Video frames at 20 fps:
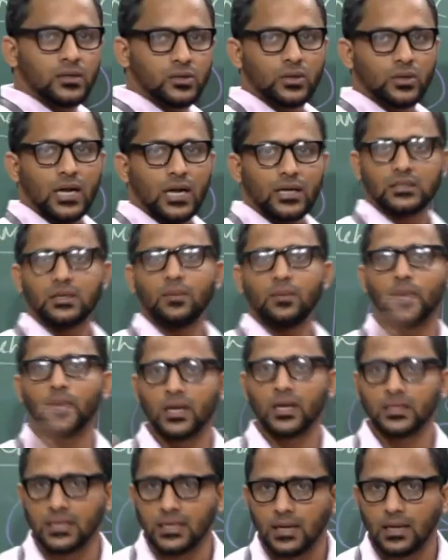So that is the
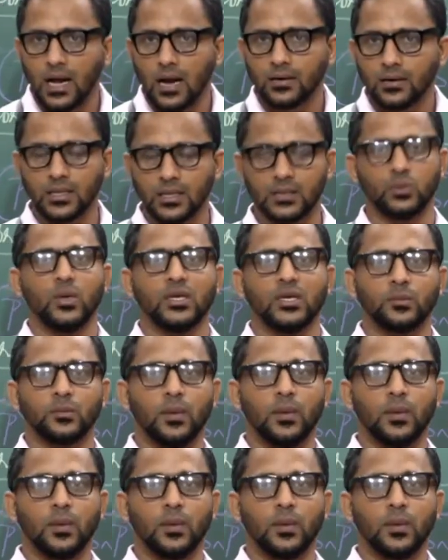present context we are